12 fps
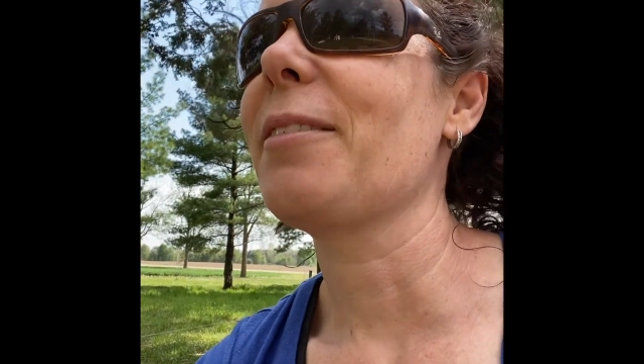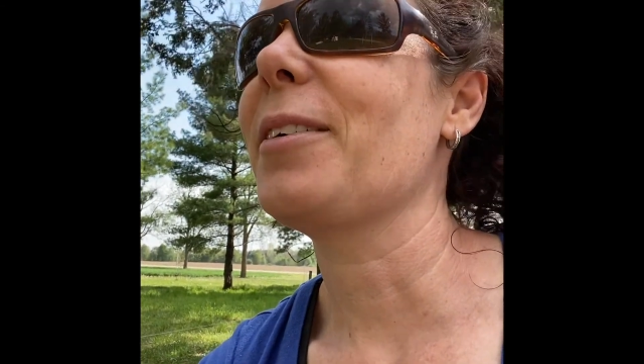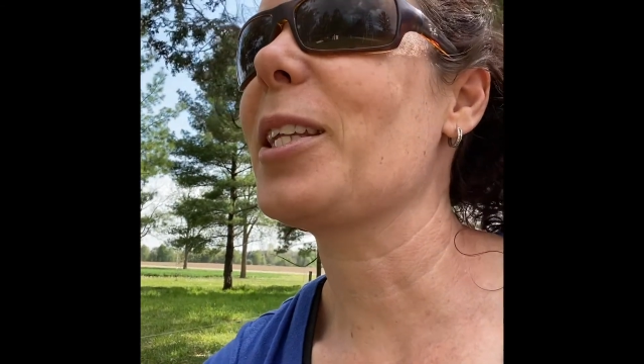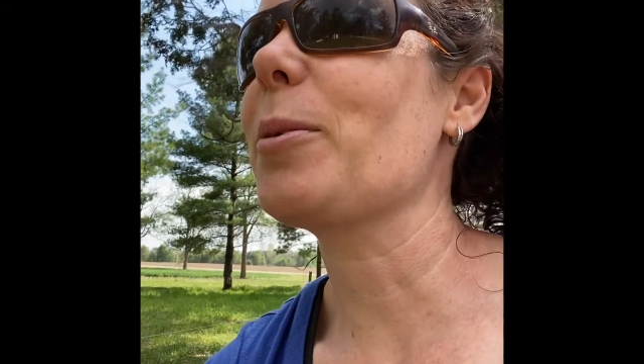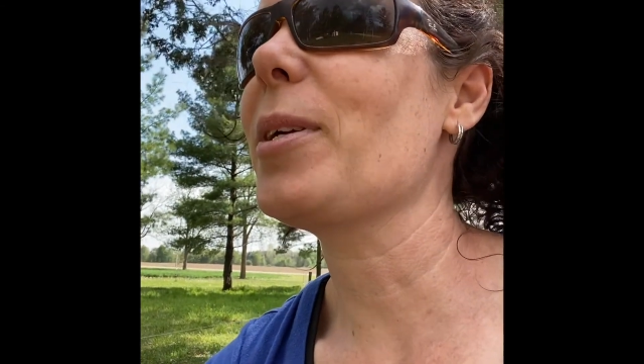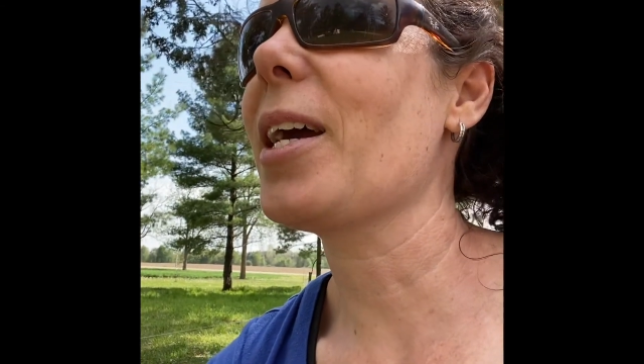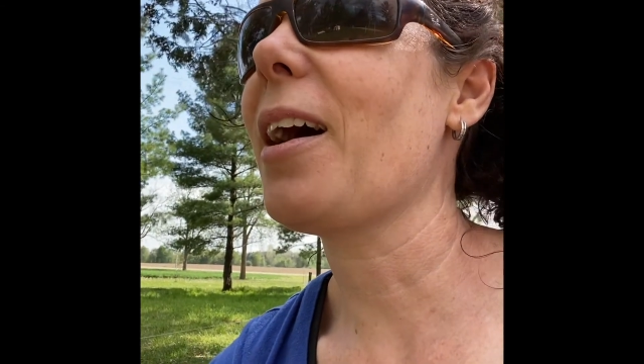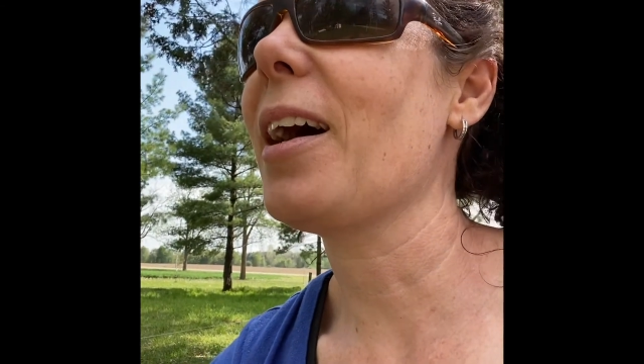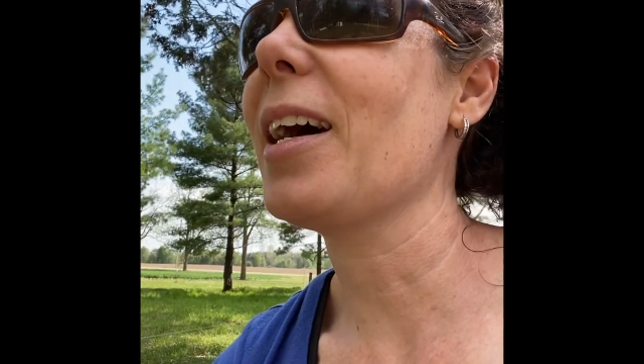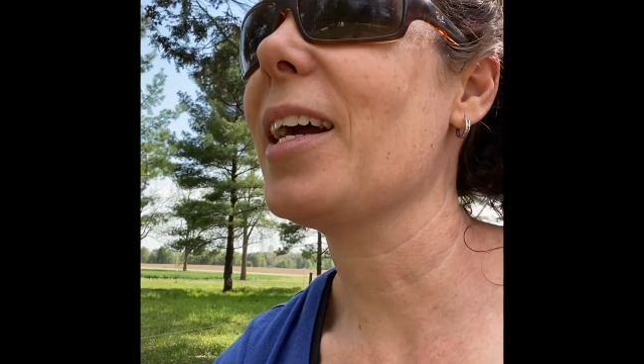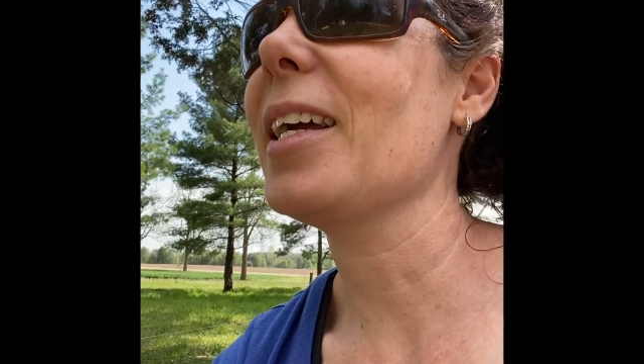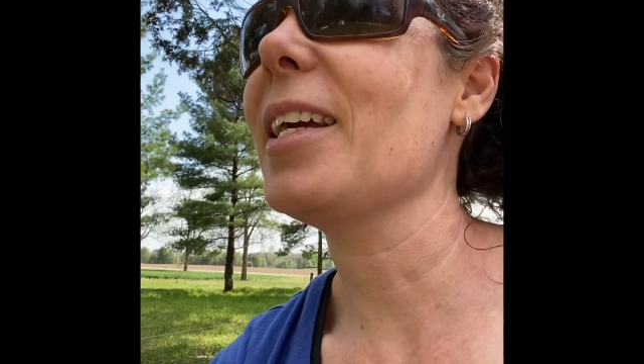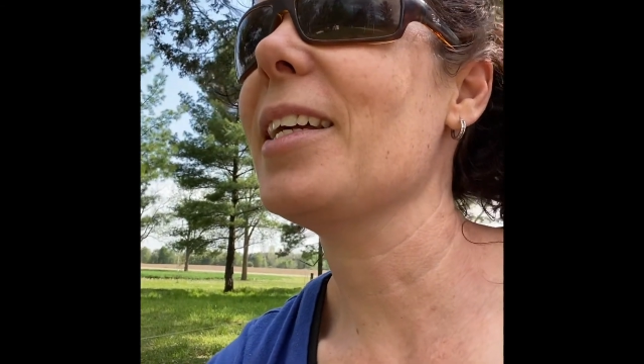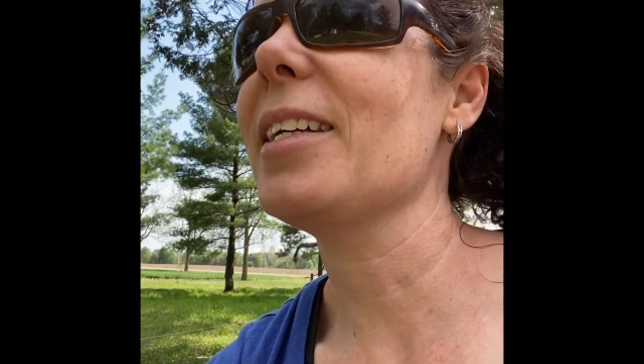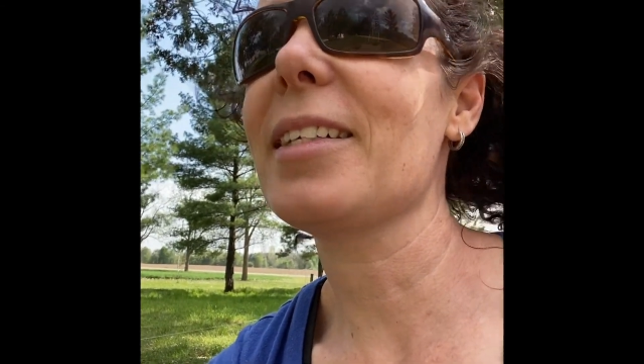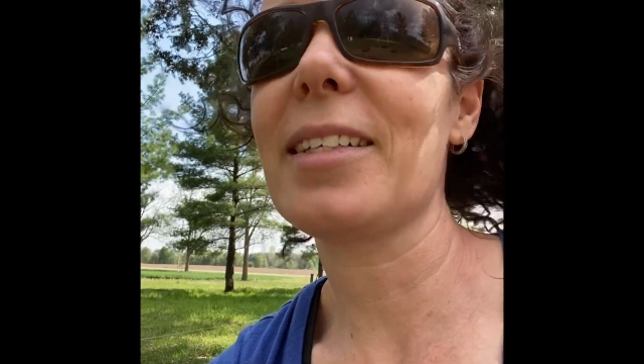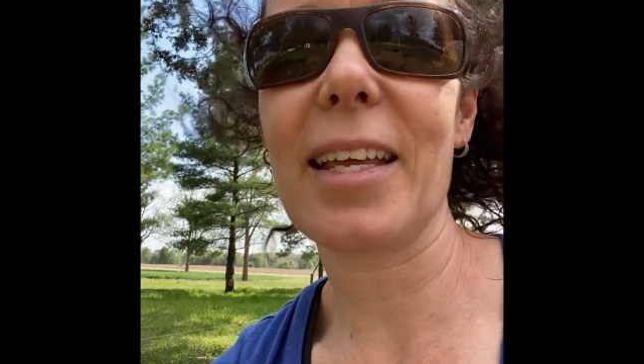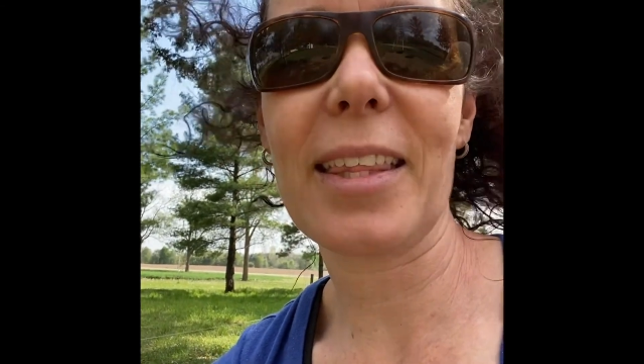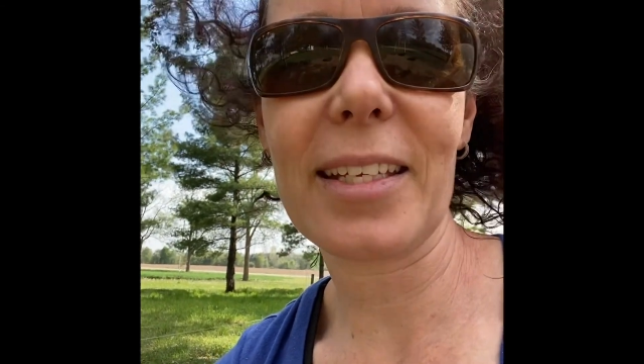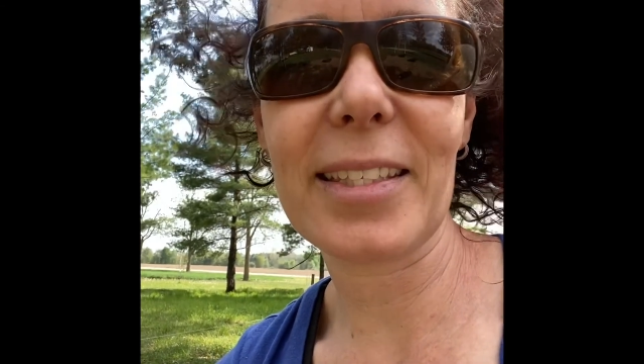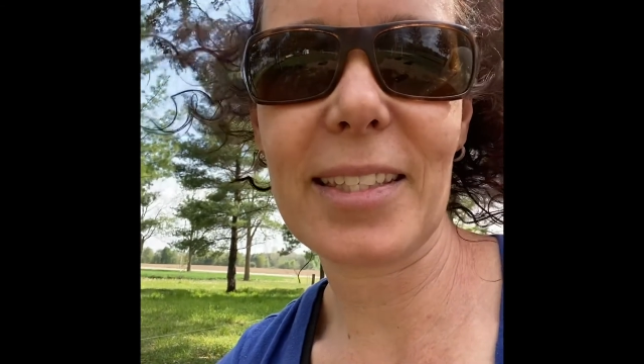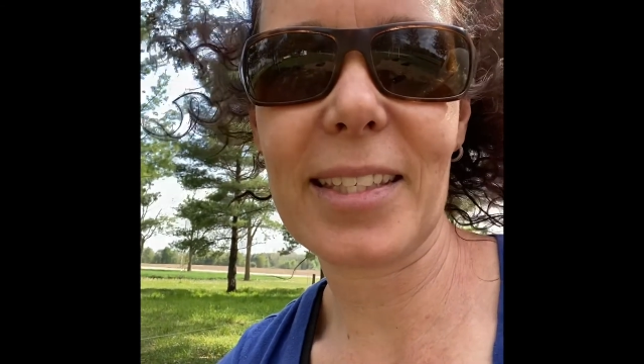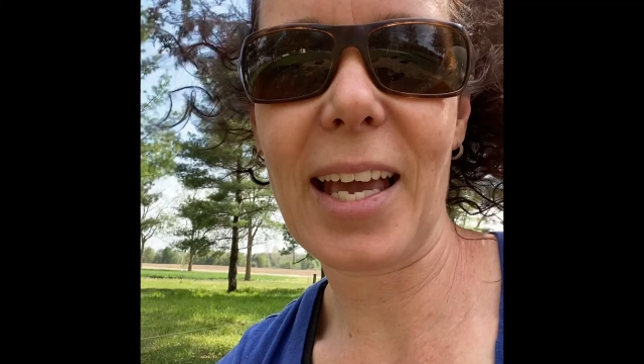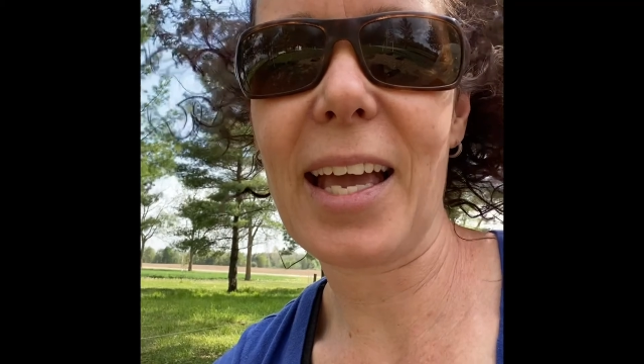Feeling behind,
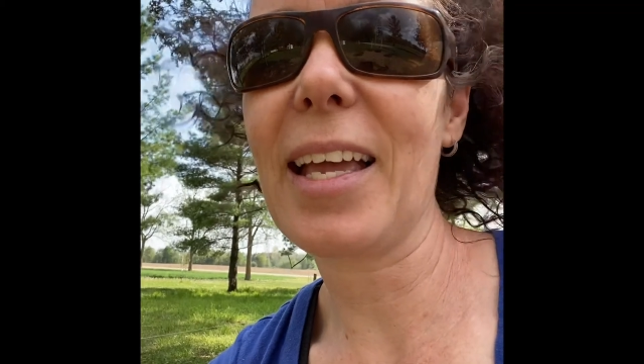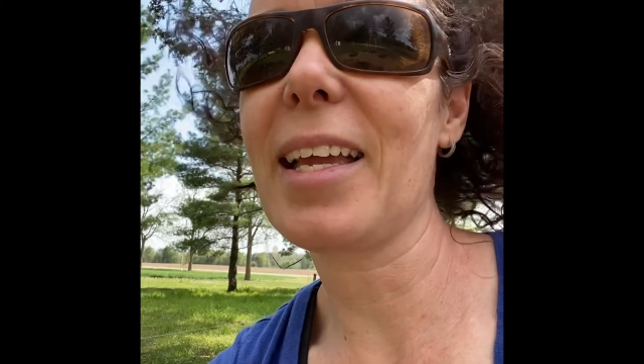nothing's done.